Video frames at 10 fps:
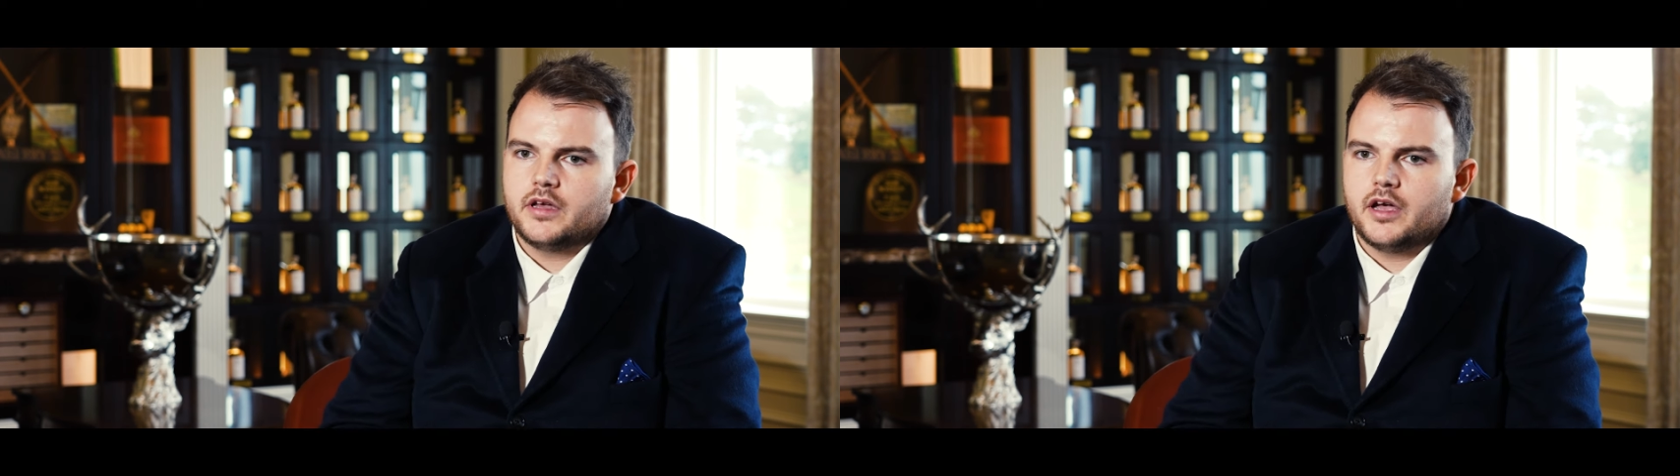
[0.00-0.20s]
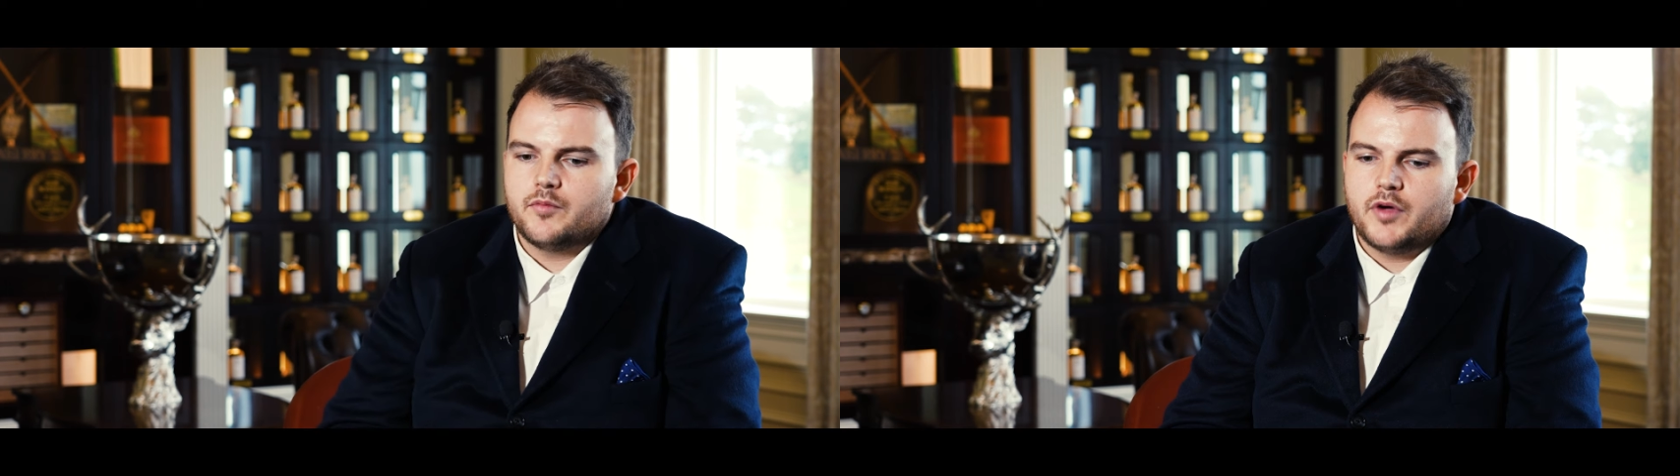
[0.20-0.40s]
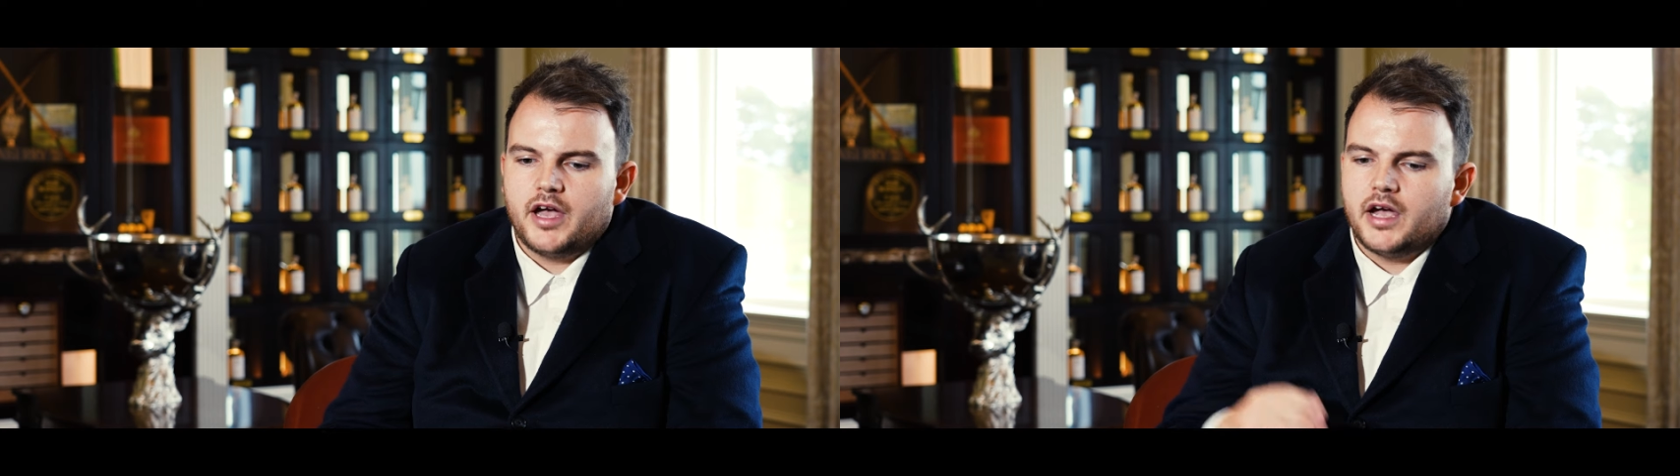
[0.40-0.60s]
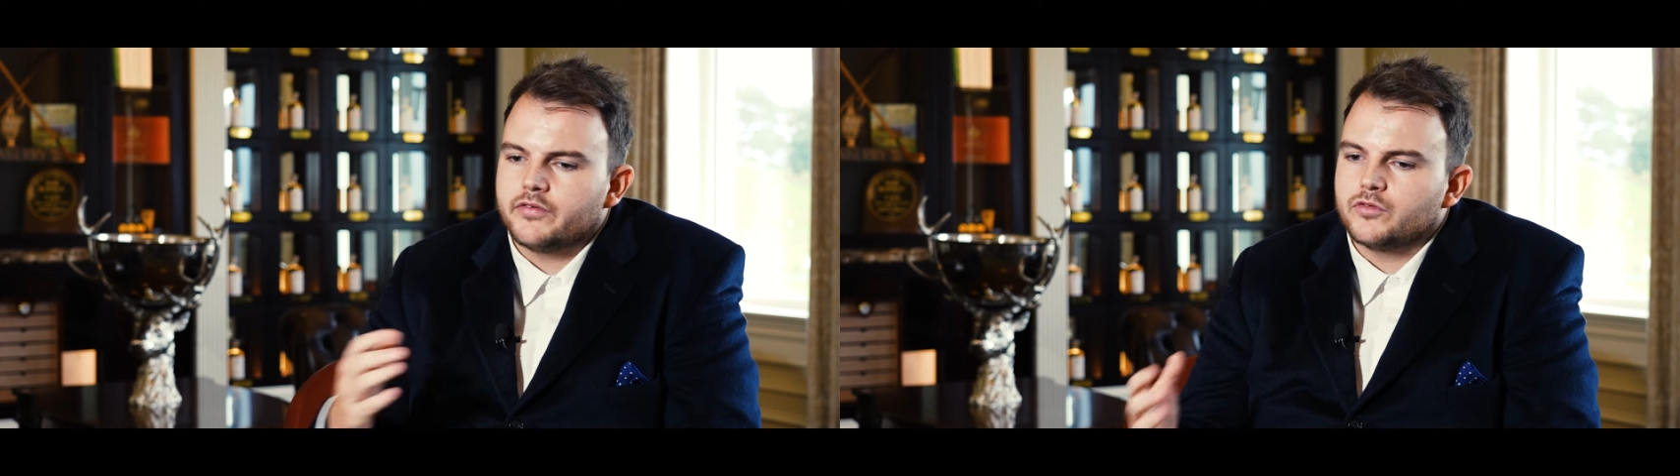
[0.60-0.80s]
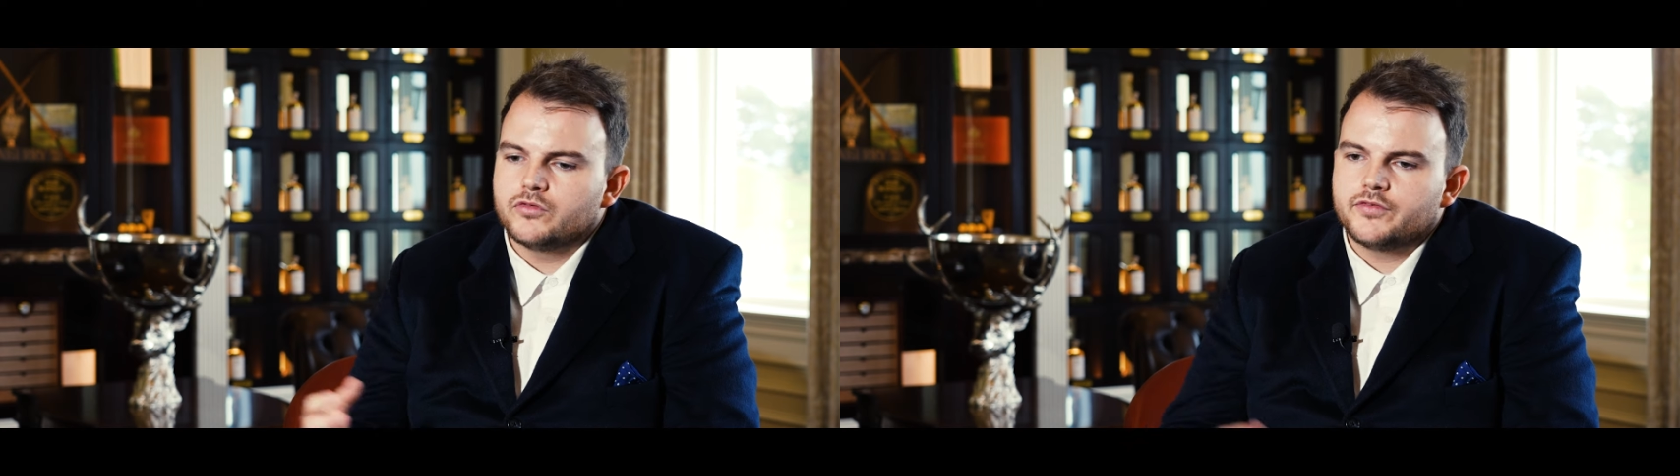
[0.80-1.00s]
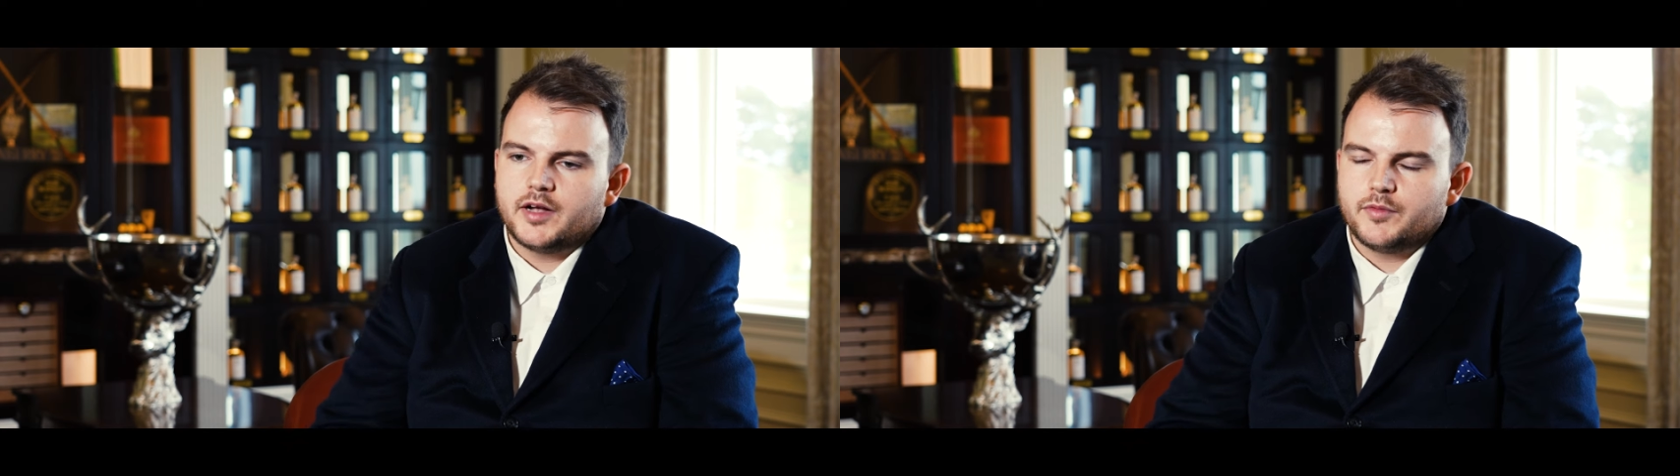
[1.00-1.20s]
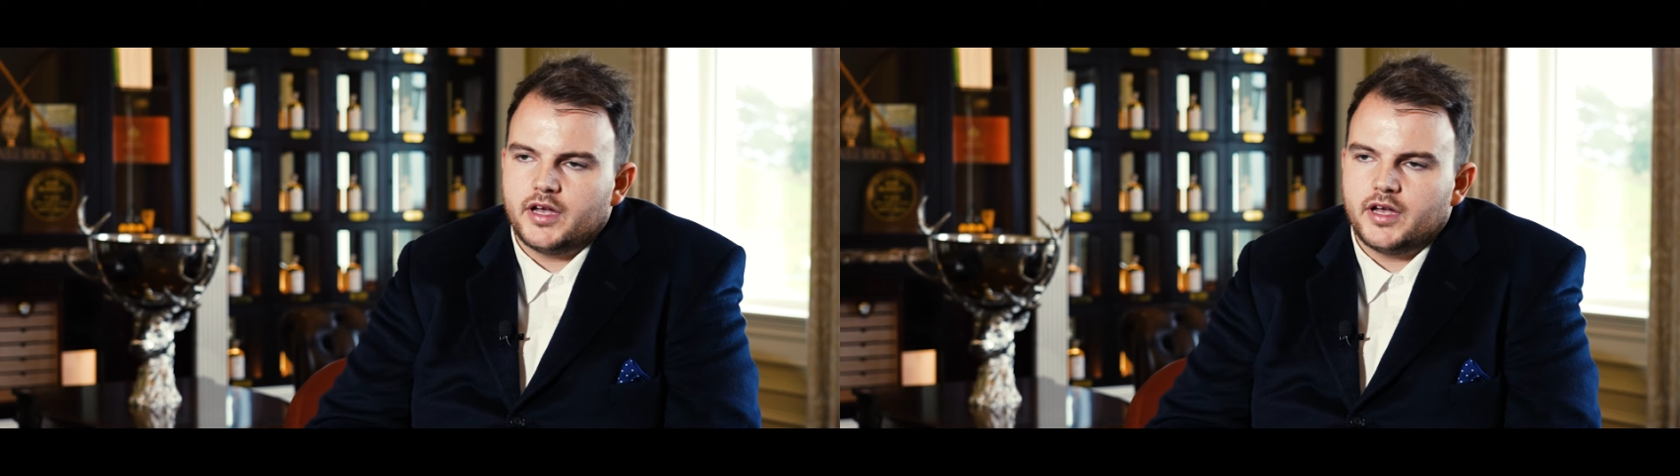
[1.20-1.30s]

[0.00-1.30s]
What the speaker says: I have told family,